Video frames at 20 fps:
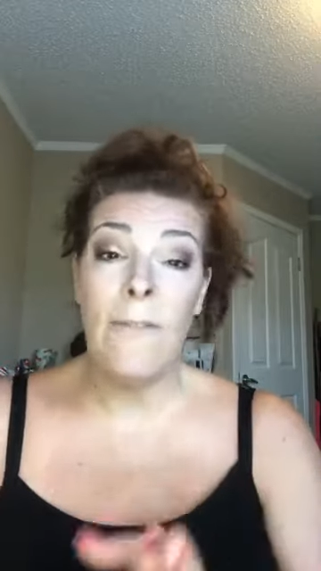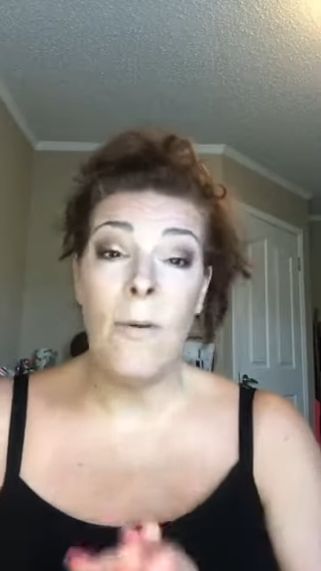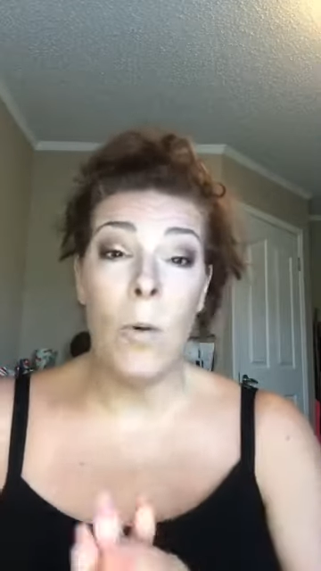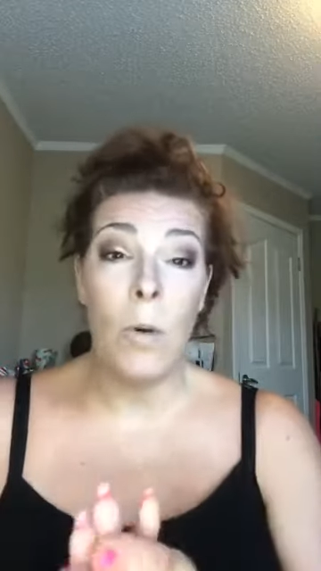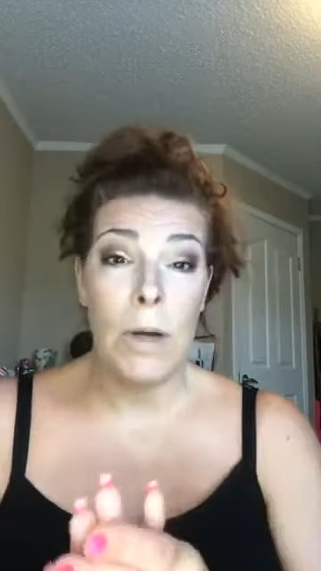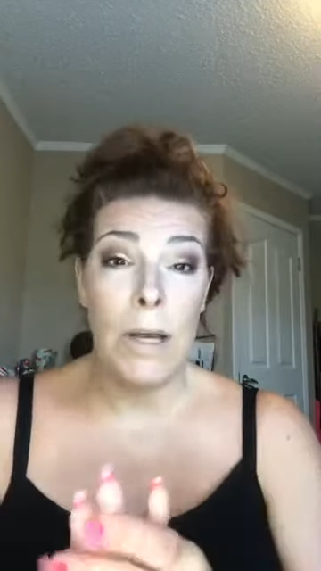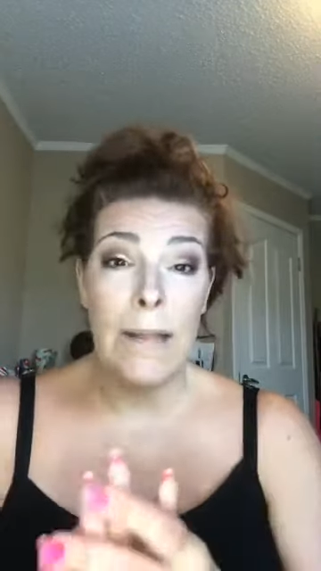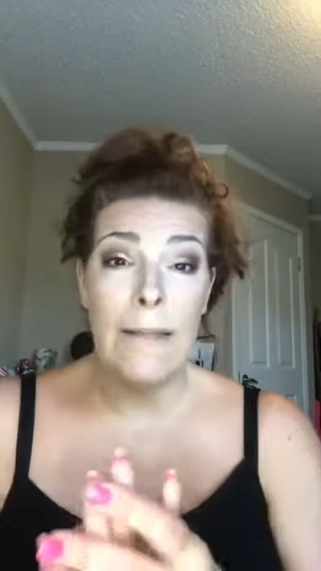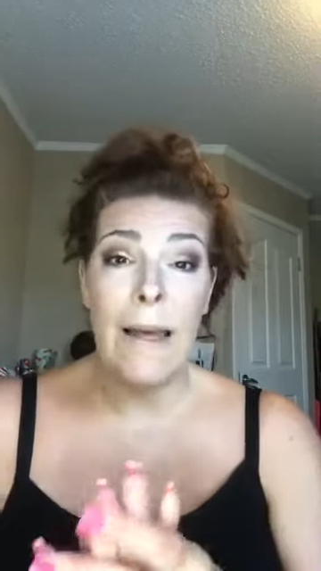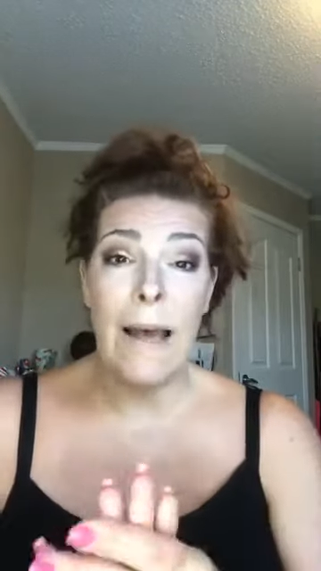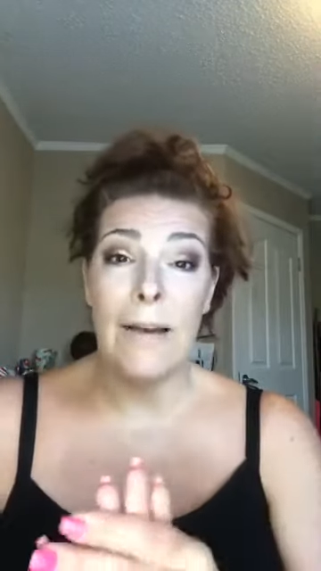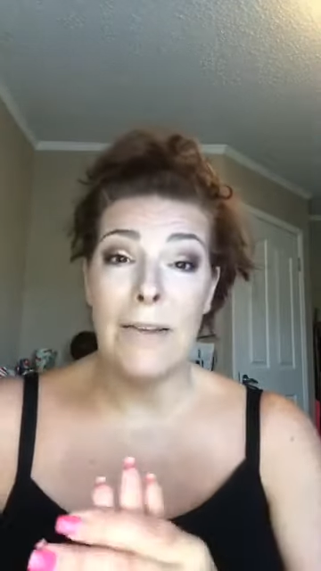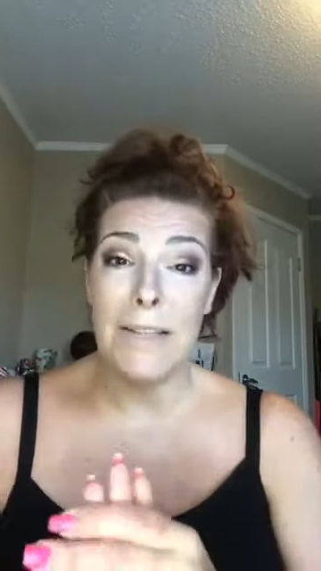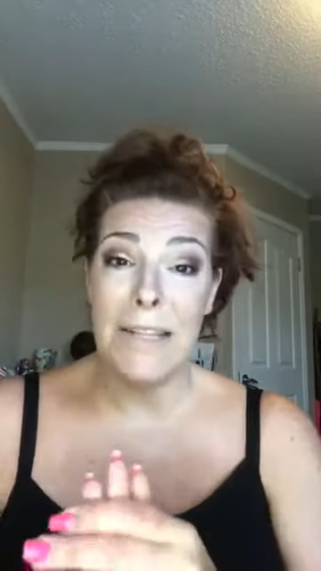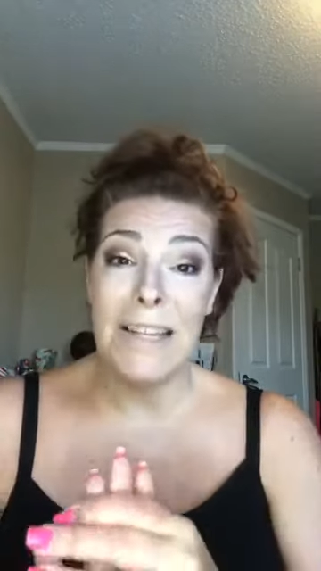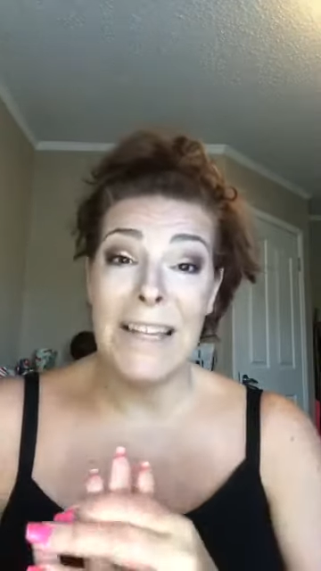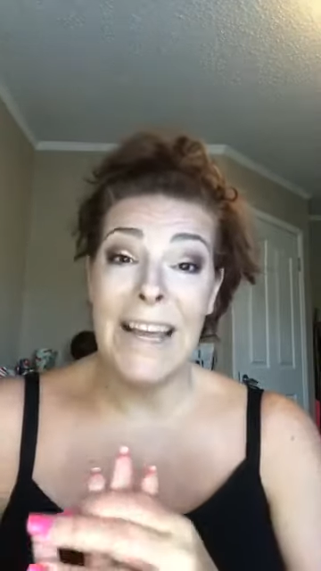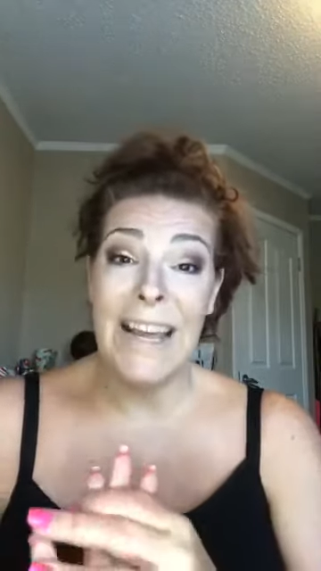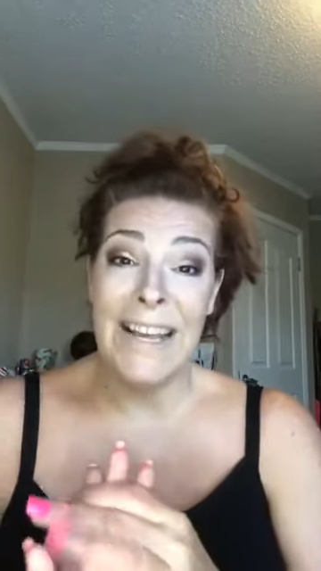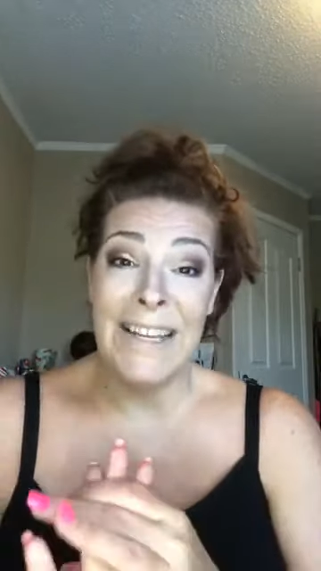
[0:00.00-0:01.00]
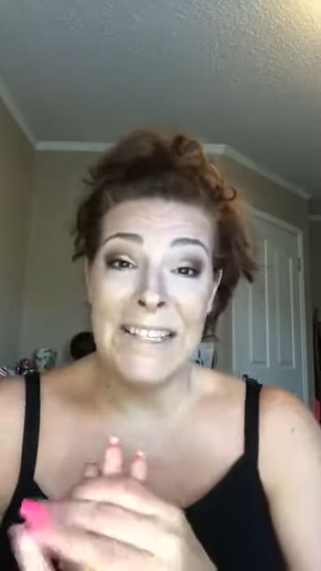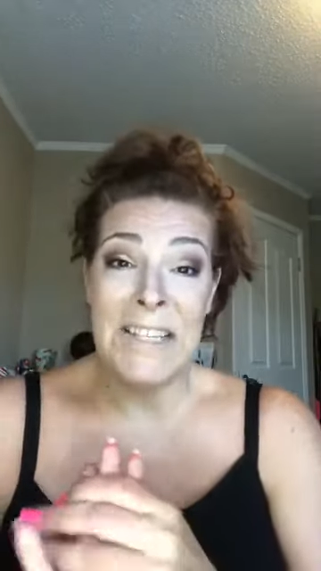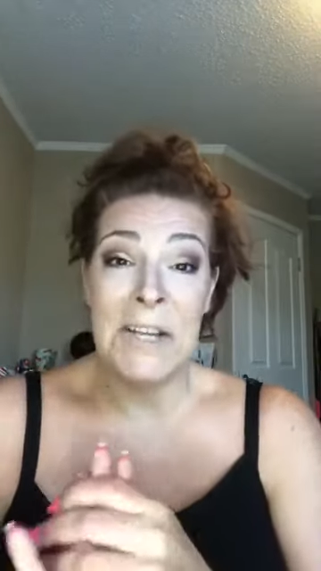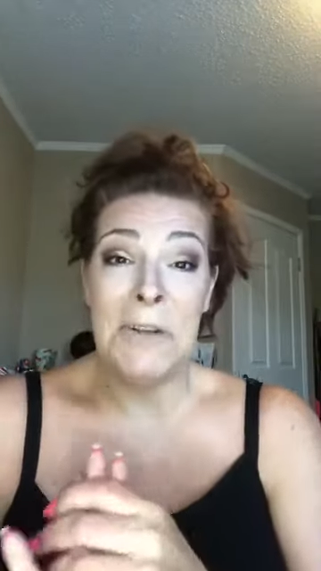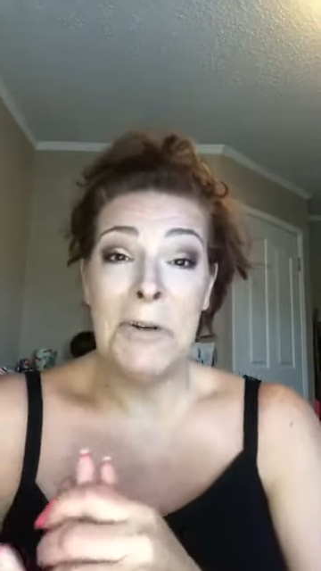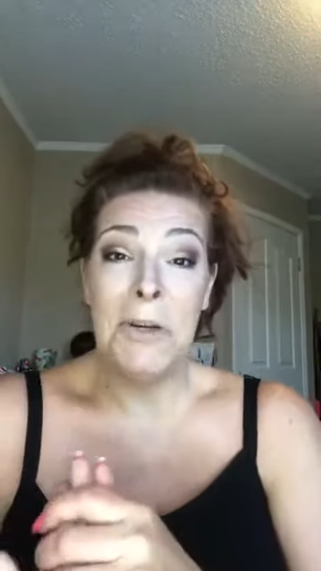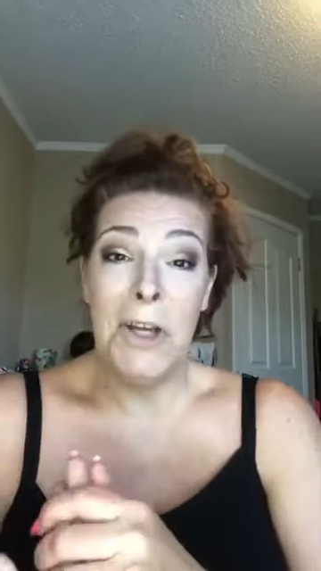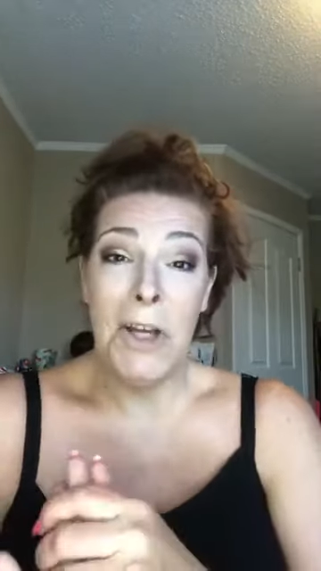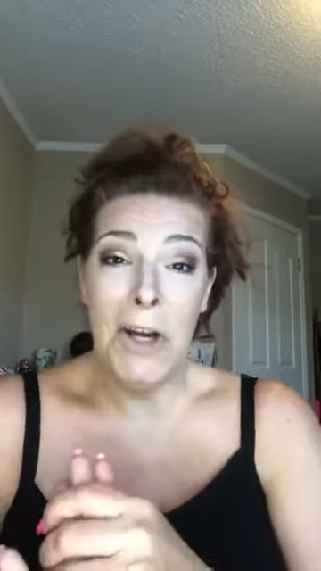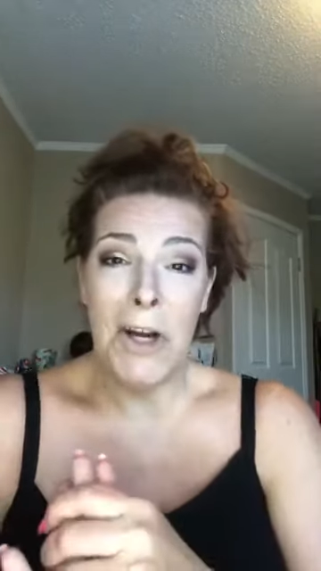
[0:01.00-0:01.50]
40,000 things
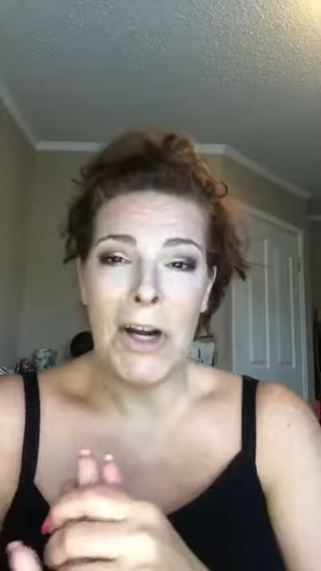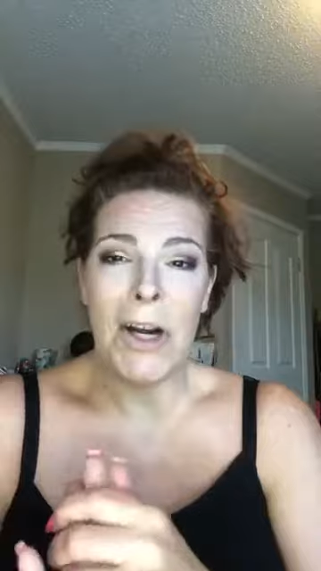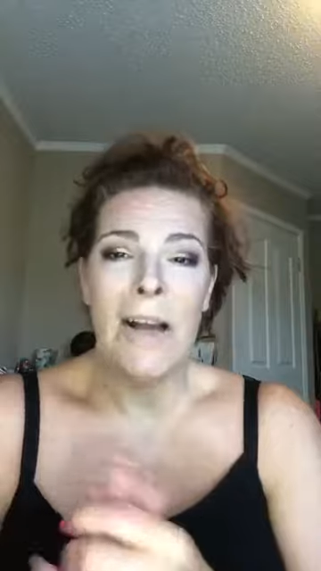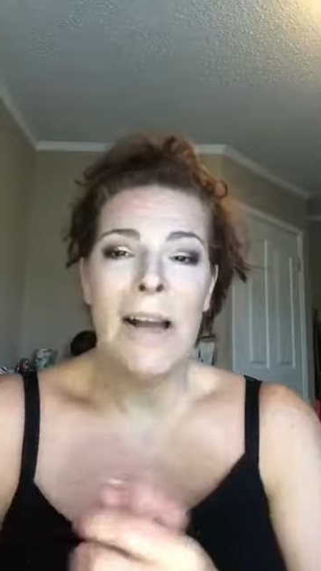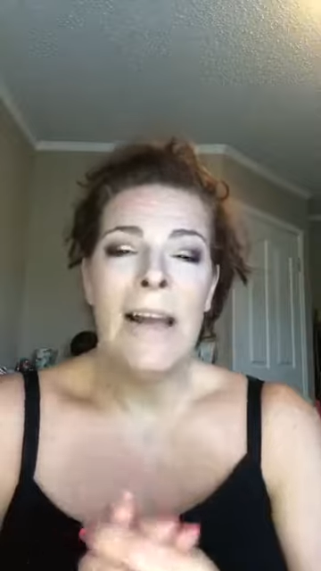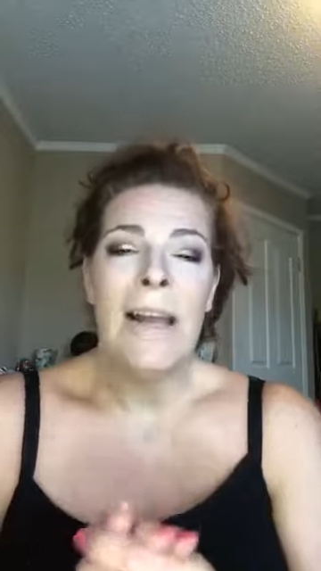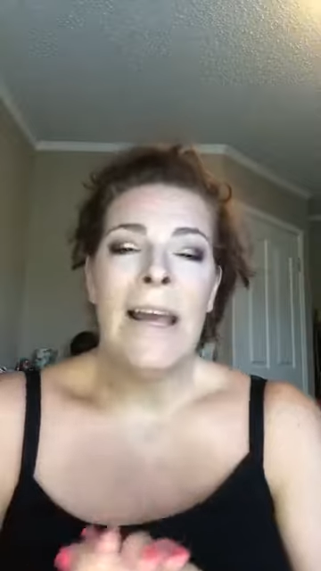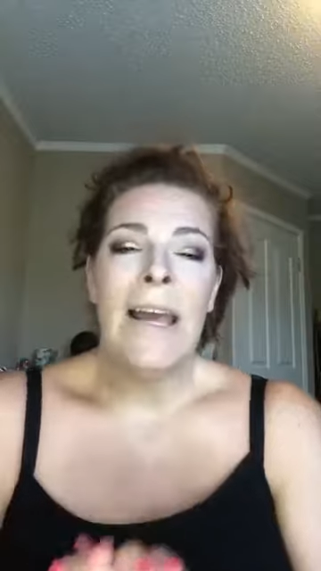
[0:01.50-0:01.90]
it'll cure.